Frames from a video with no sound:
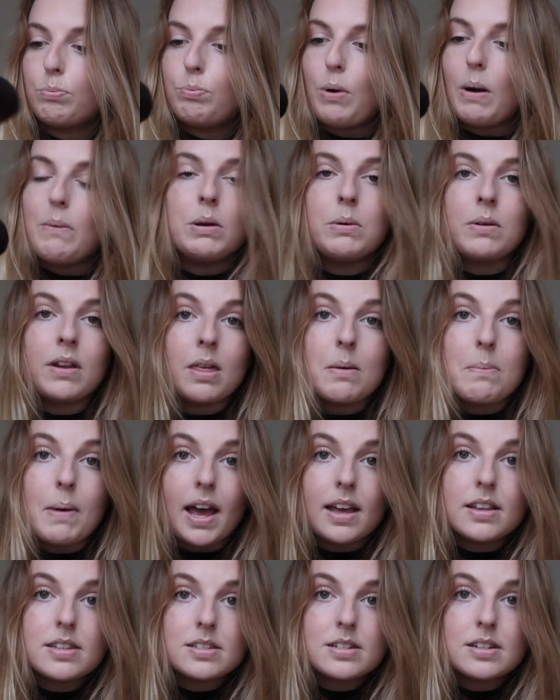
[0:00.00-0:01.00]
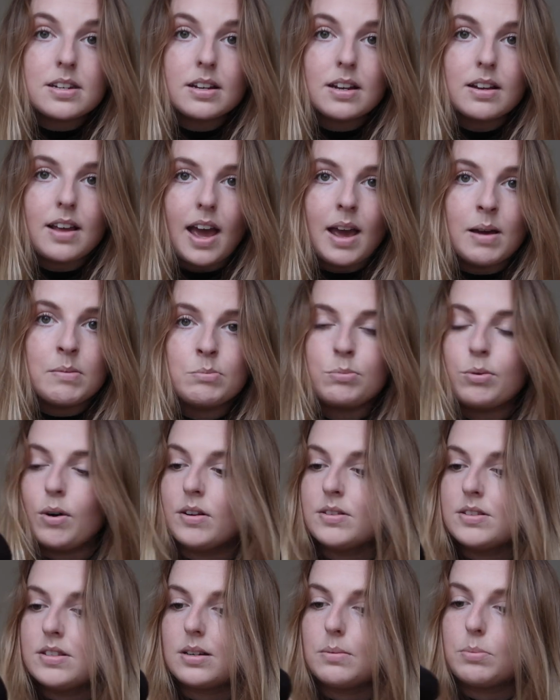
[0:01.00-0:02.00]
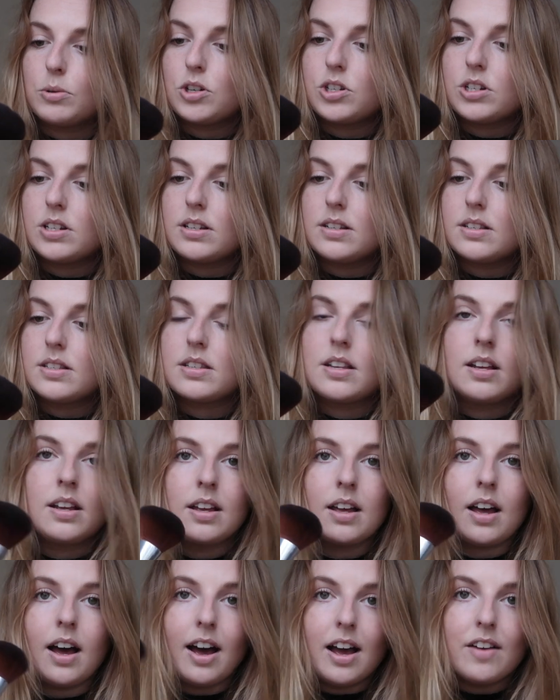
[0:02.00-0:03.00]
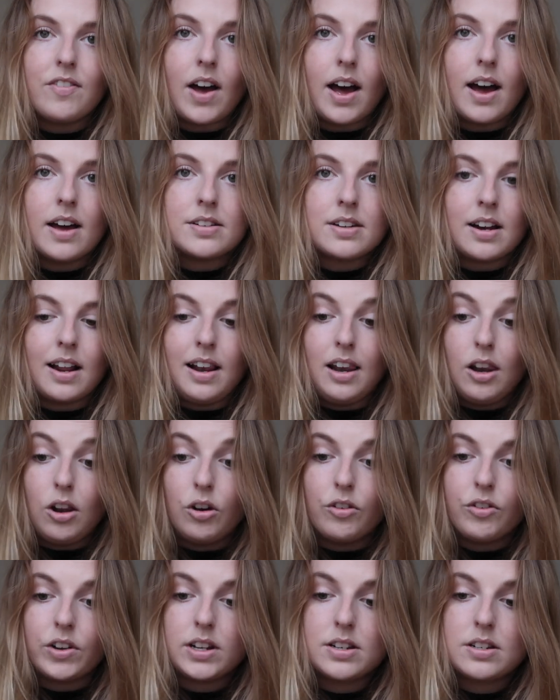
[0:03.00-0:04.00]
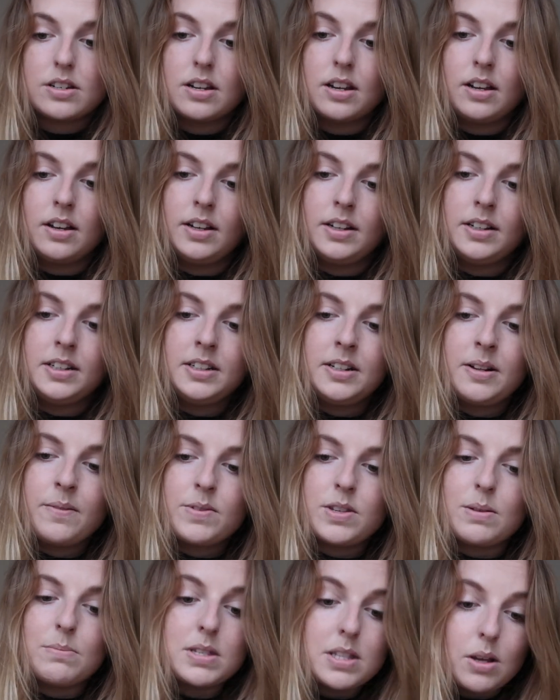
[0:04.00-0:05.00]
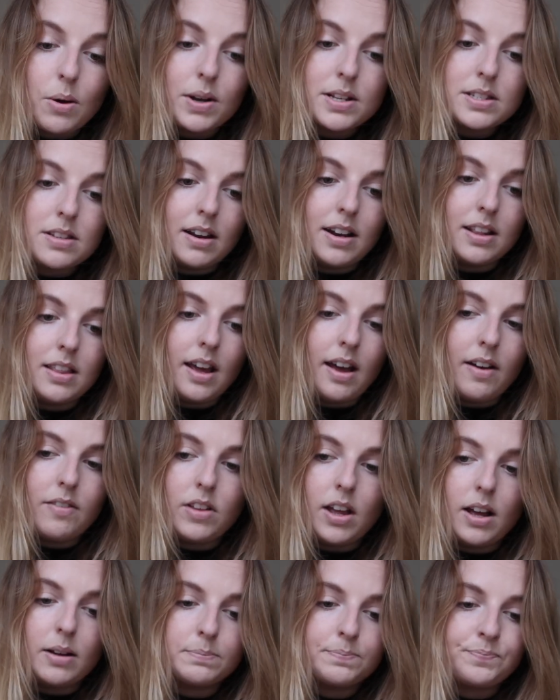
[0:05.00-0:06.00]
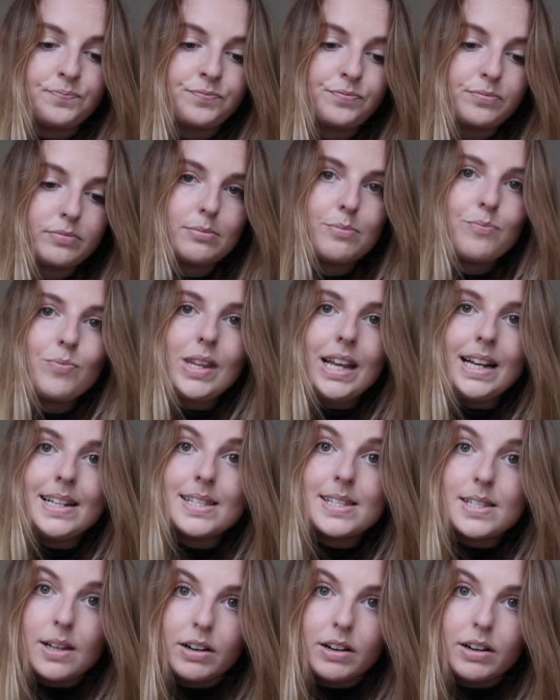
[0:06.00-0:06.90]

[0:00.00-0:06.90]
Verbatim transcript: probably one of the best um, bronzer brushes I've had. I love it. I'm so excited they have that. And